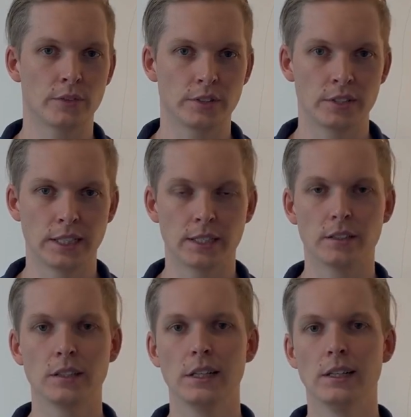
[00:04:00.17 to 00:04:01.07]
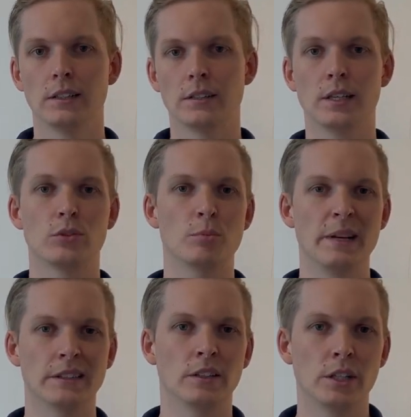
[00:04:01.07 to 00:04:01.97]
of a second tend to
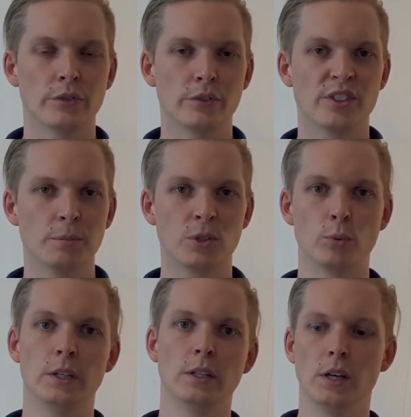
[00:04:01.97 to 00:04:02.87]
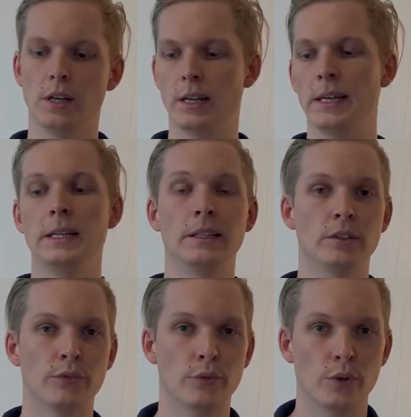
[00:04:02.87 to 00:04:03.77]
make the difference between hitting the
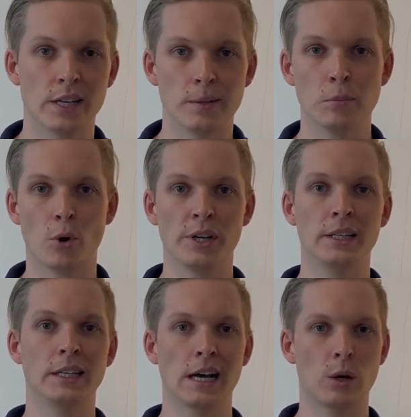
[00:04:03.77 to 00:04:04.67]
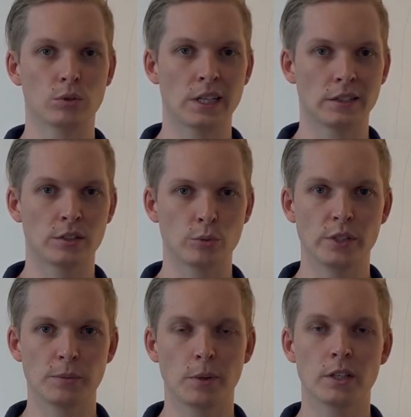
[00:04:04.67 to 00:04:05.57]
frame or hitting outside the sweet
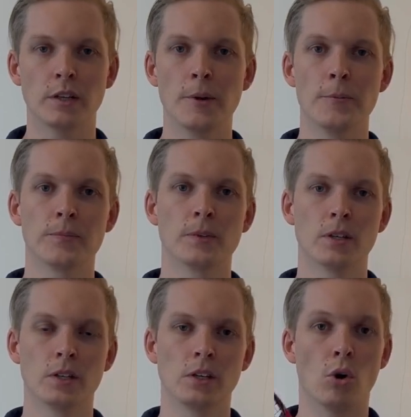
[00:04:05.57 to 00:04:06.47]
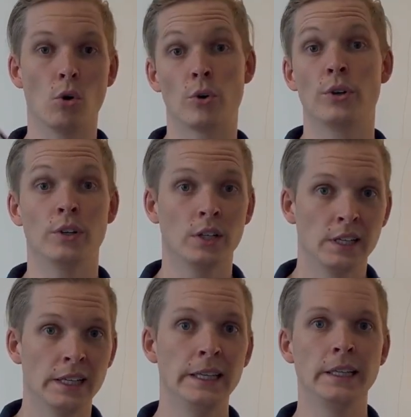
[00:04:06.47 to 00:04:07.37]
spot, or
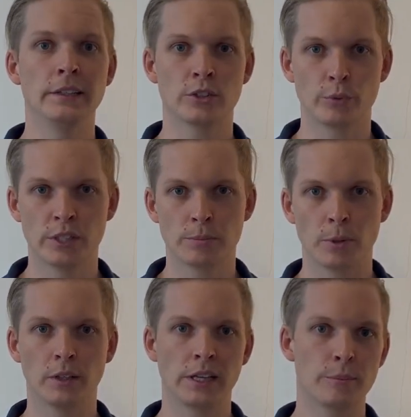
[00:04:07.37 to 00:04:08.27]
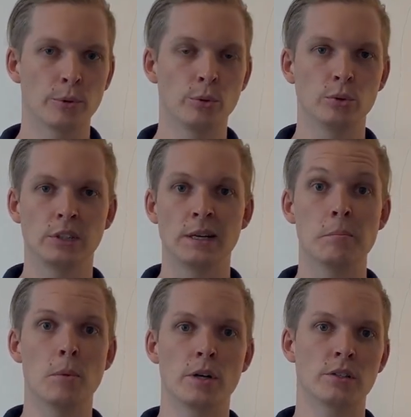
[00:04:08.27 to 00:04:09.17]
hitting the sweet spot and producing a
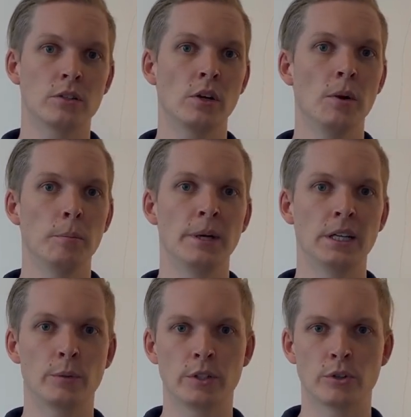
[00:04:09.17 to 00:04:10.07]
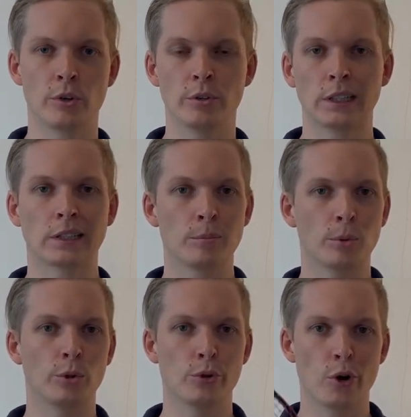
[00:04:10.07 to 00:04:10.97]
much better return that can put your